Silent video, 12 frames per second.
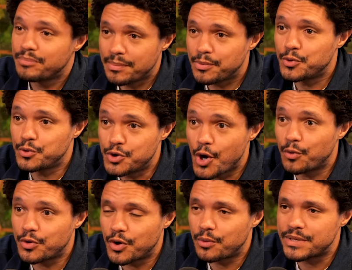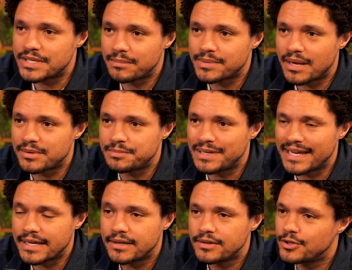People who don't know me sometimes will be
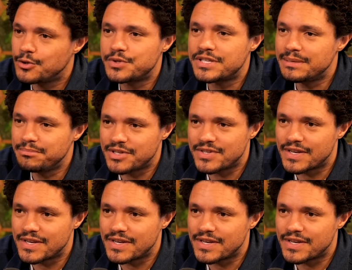like, you seem